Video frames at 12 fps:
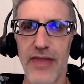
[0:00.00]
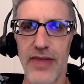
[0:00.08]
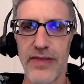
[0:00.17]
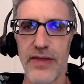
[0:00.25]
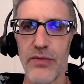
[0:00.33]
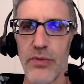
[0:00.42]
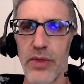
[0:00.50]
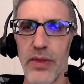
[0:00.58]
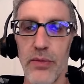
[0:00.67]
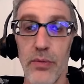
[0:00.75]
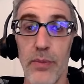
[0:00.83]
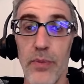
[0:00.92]
I think there
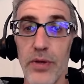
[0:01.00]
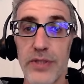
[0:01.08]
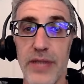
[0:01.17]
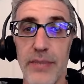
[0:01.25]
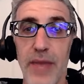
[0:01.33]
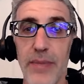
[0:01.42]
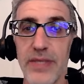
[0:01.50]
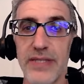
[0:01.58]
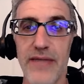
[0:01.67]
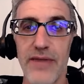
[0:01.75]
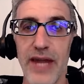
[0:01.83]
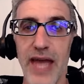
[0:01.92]
will be books that may be
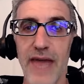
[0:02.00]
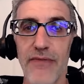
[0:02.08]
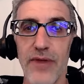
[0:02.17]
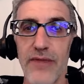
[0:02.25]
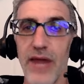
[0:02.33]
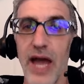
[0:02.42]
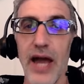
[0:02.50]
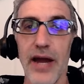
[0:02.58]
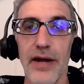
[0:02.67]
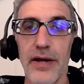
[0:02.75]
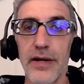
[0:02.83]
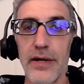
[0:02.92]
7.5 or even
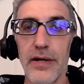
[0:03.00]
higher.